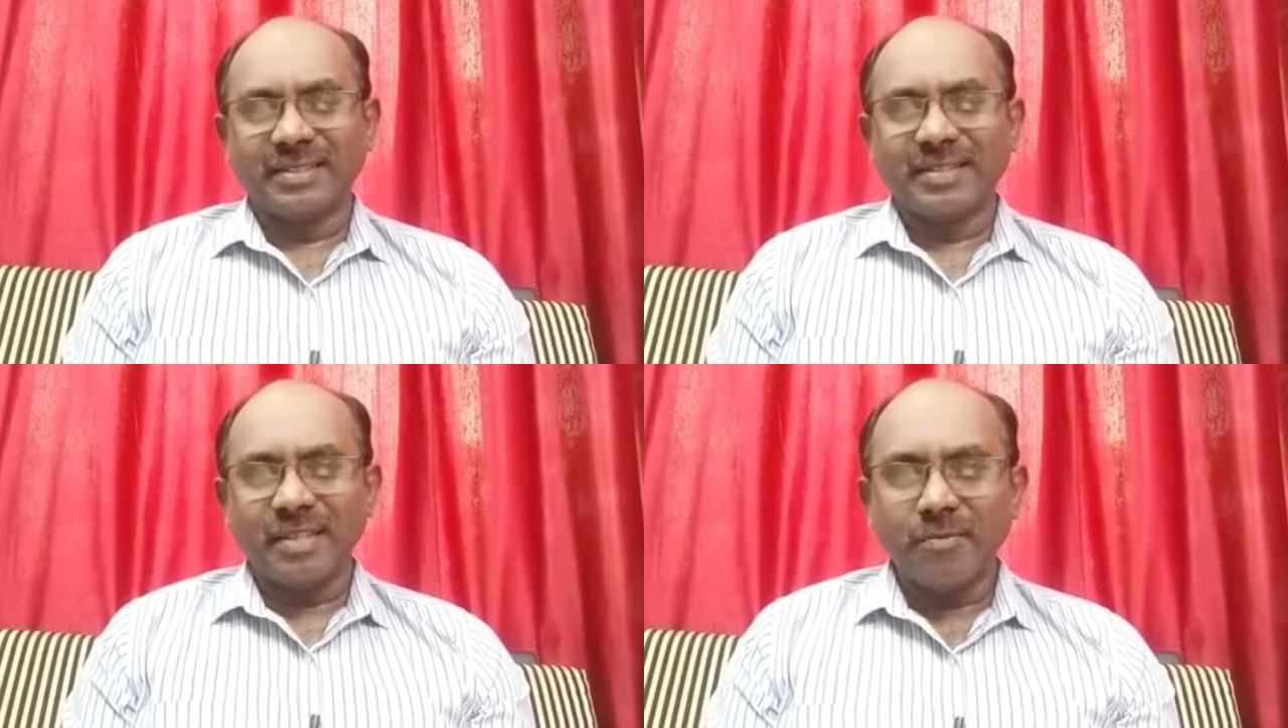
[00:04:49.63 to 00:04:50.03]

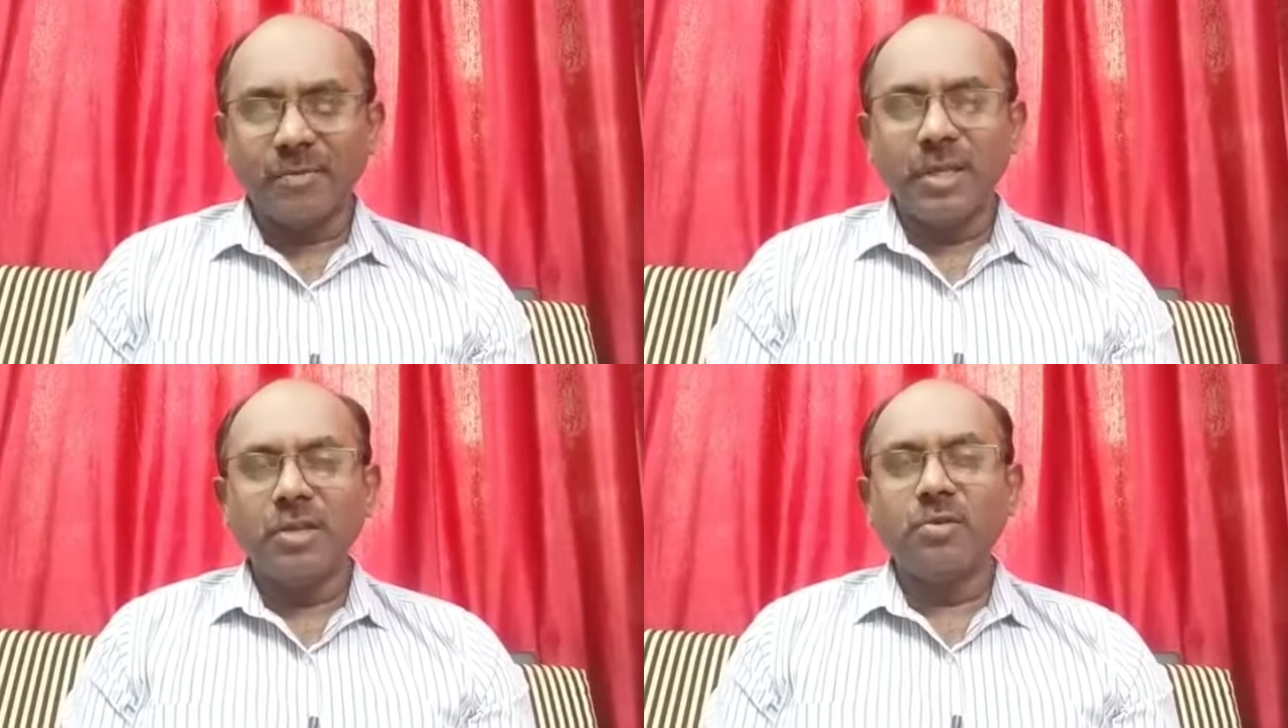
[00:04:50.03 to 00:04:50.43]

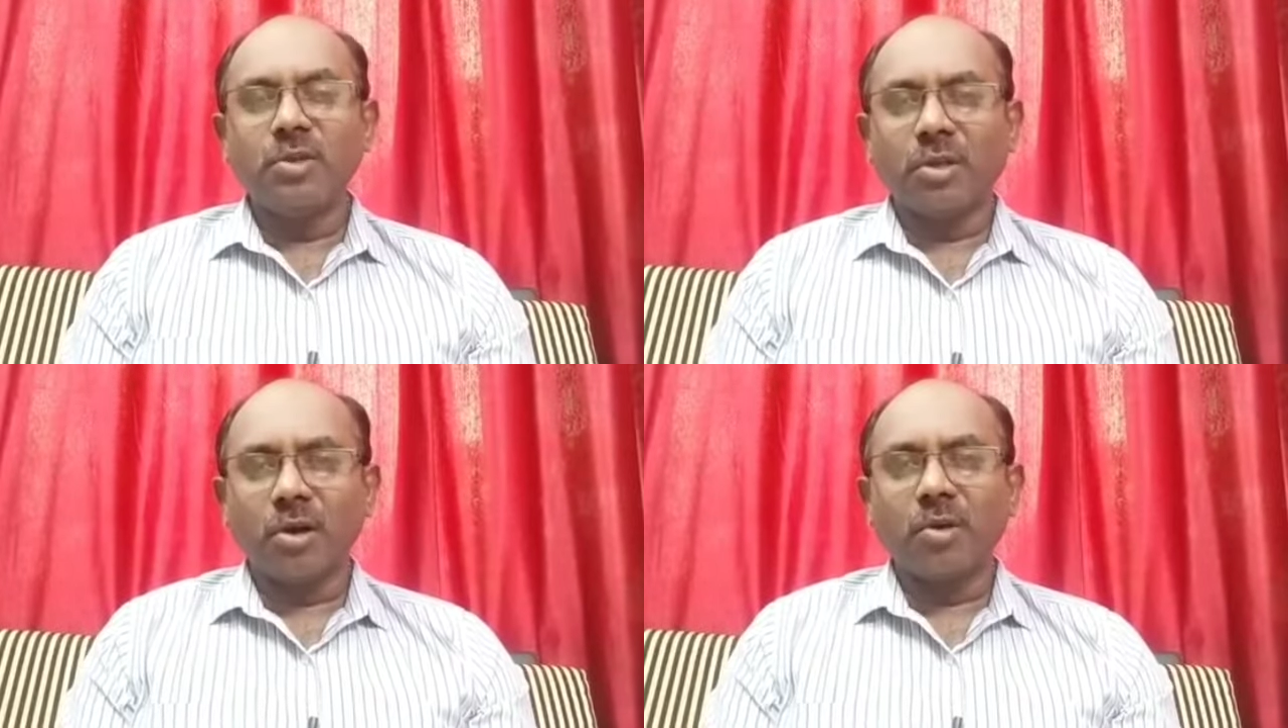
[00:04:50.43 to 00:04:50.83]
Something you
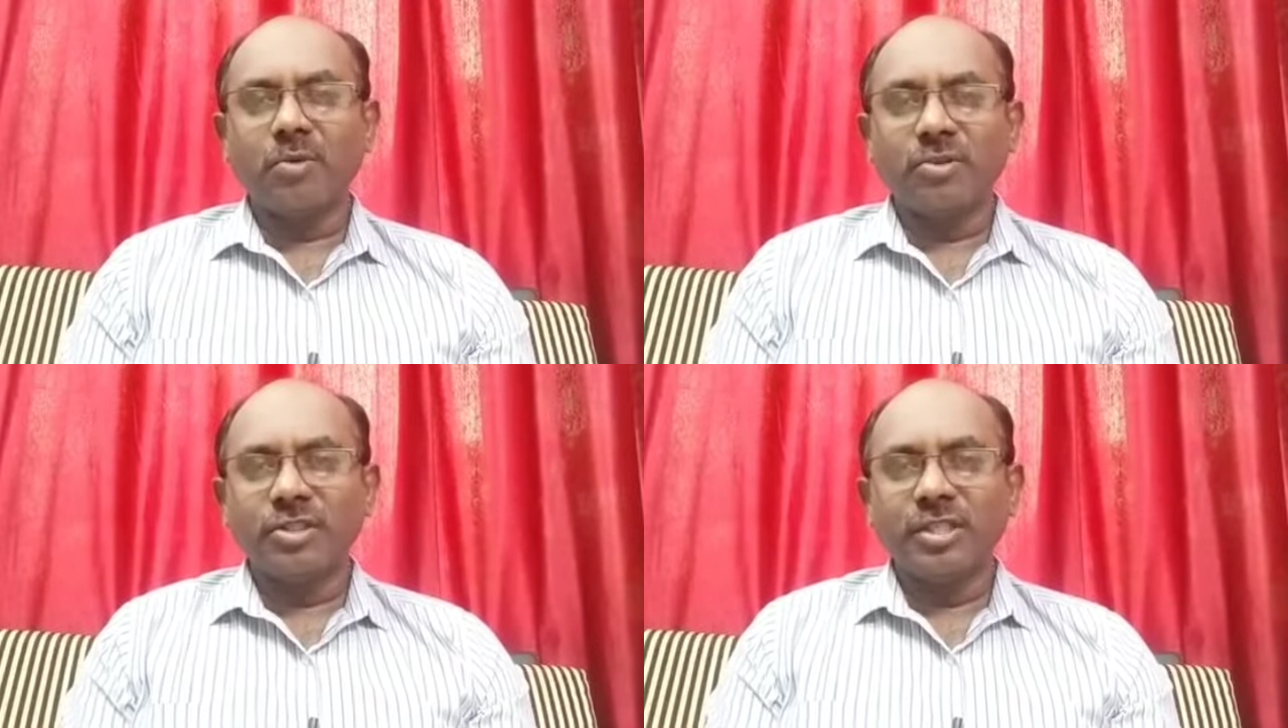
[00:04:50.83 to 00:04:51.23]
will talk
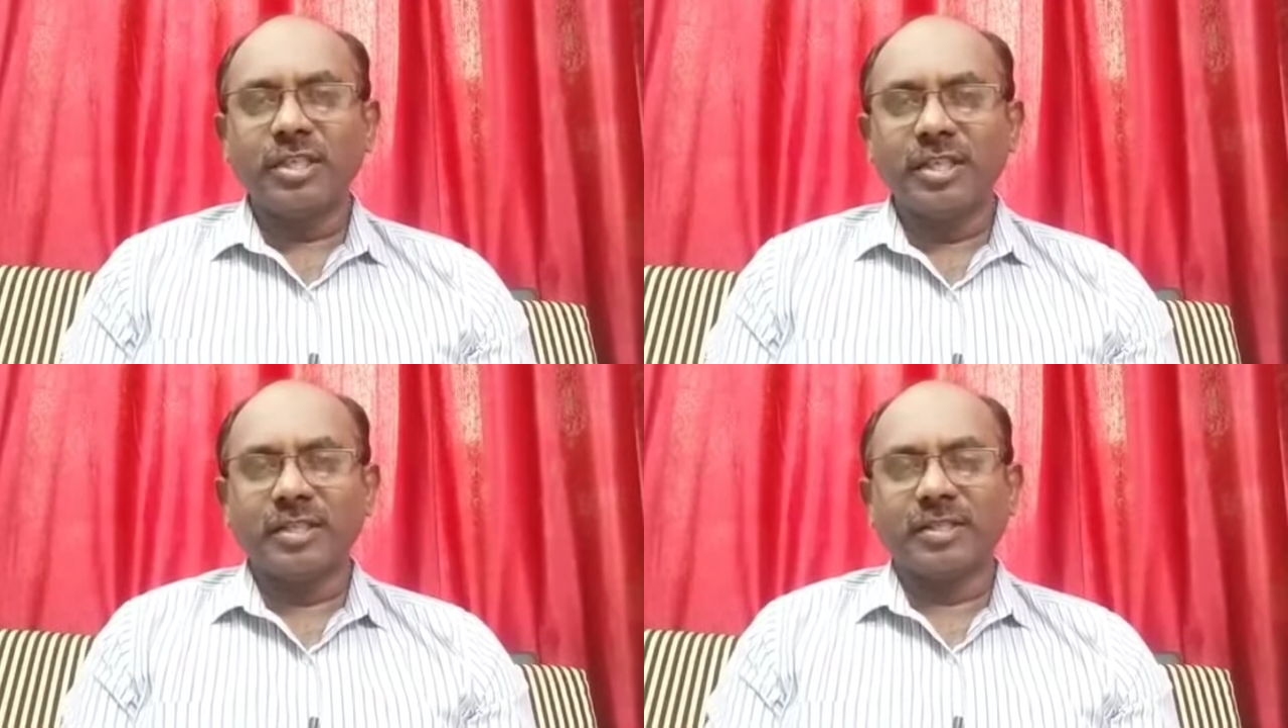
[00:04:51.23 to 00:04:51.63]
about
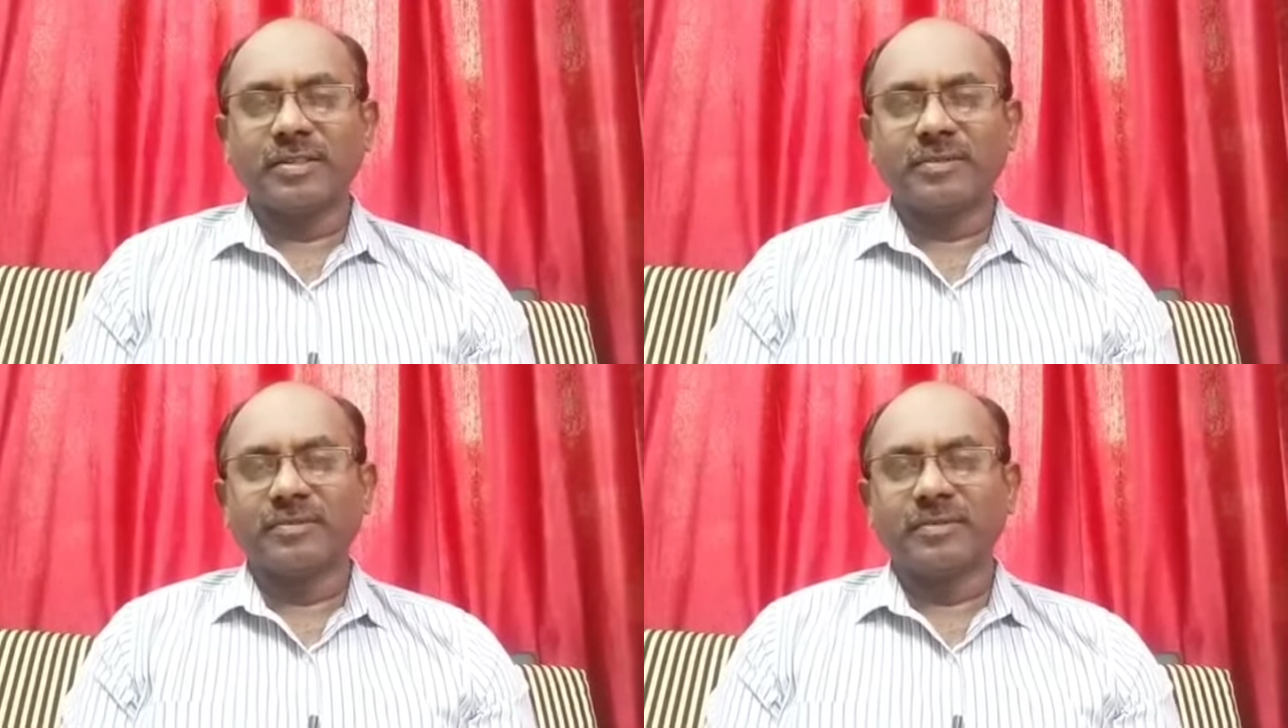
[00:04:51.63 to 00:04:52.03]

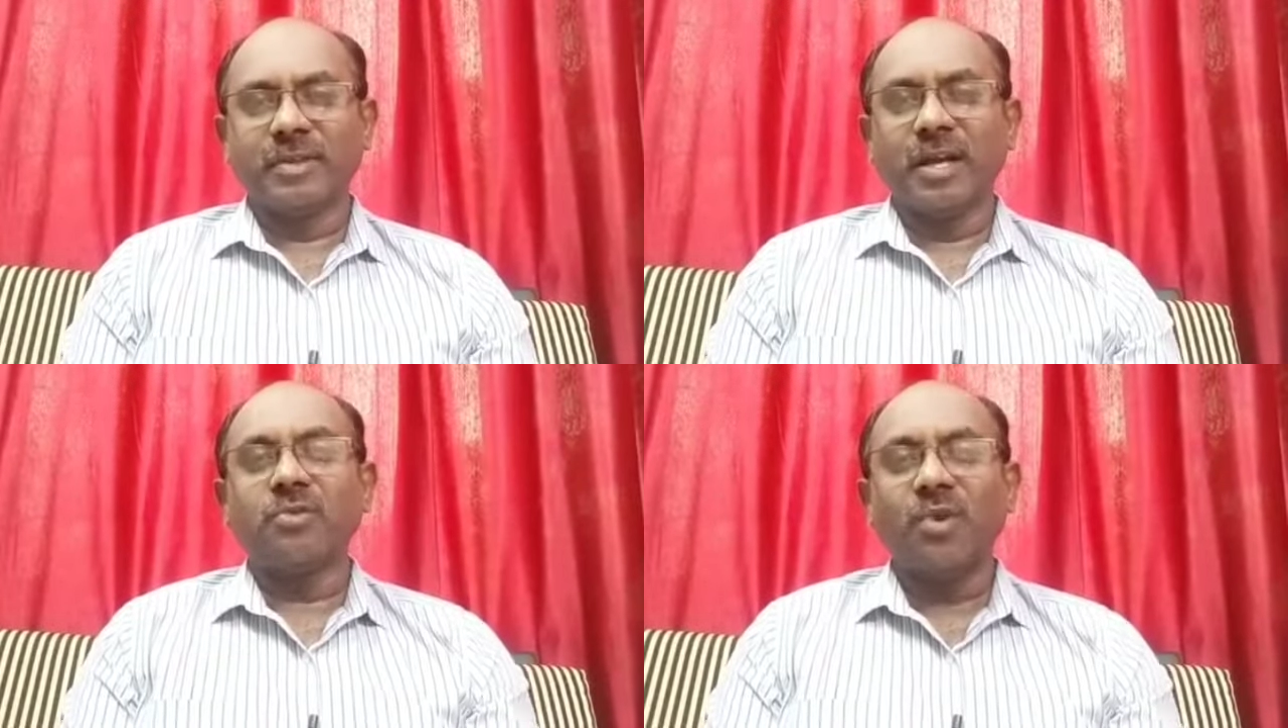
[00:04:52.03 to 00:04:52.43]
Jesus.
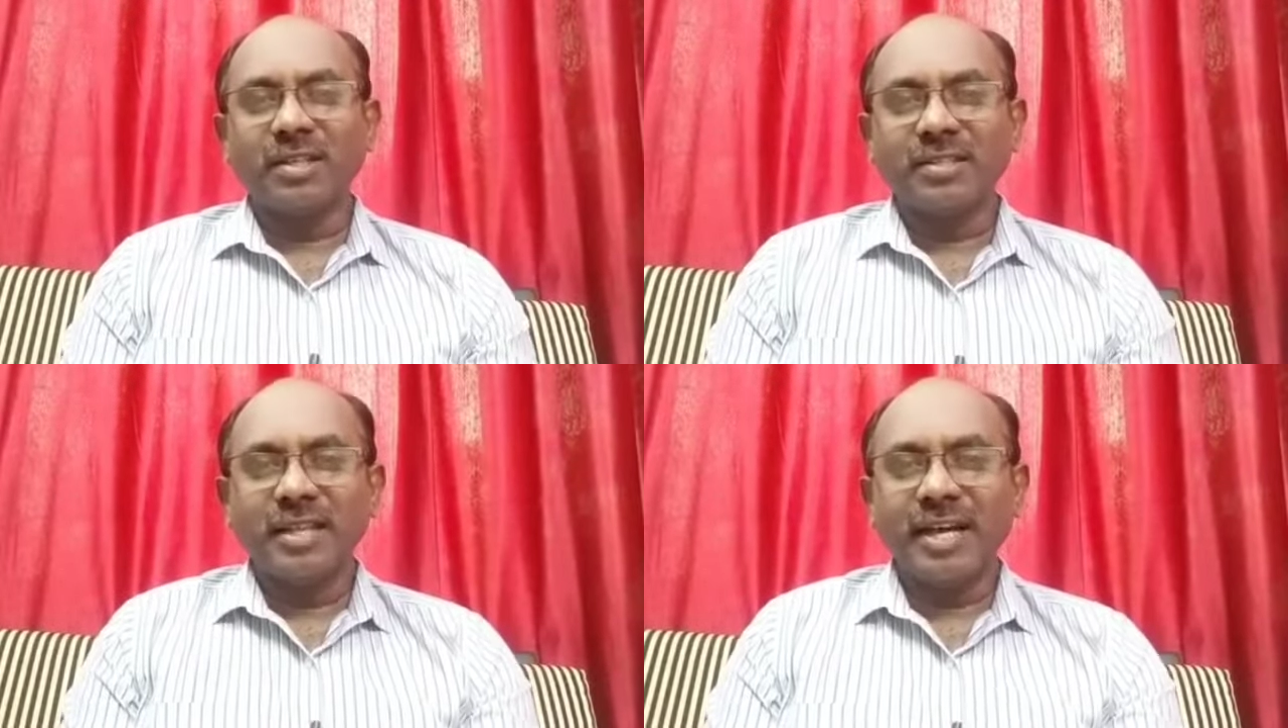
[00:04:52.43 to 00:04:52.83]
And
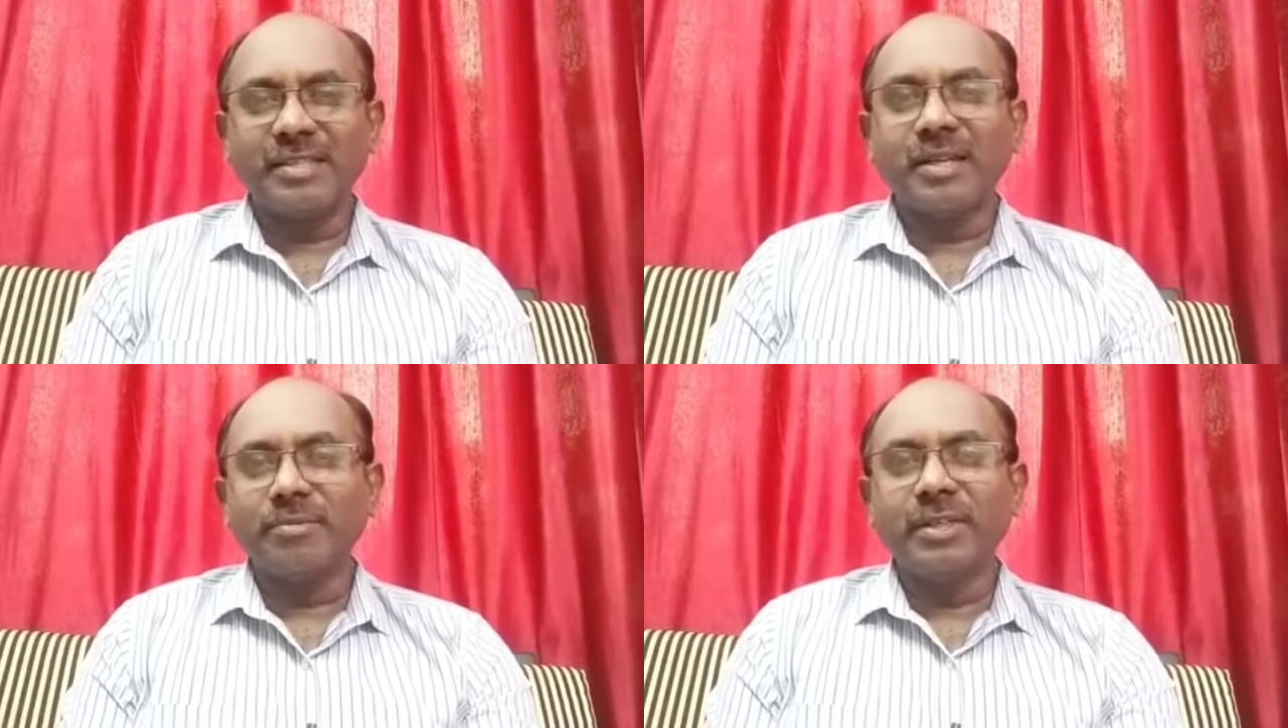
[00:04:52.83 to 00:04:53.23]
what is that
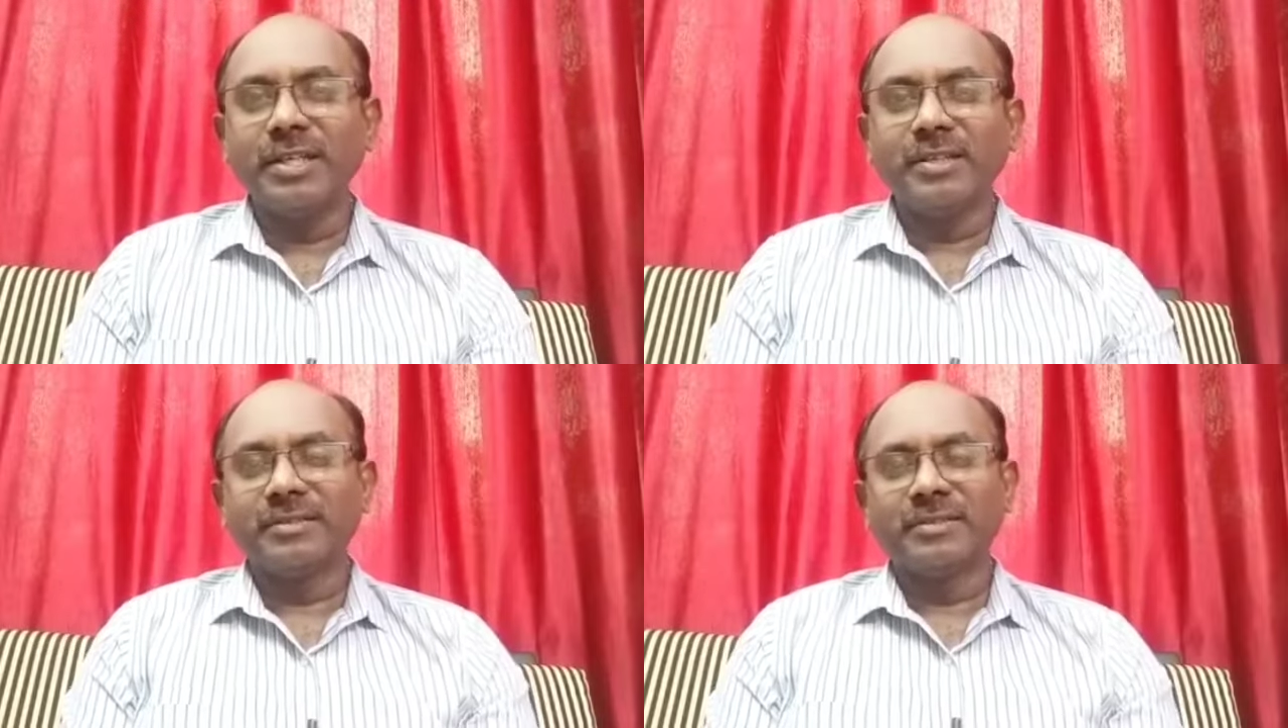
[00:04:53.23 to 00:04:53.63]
something?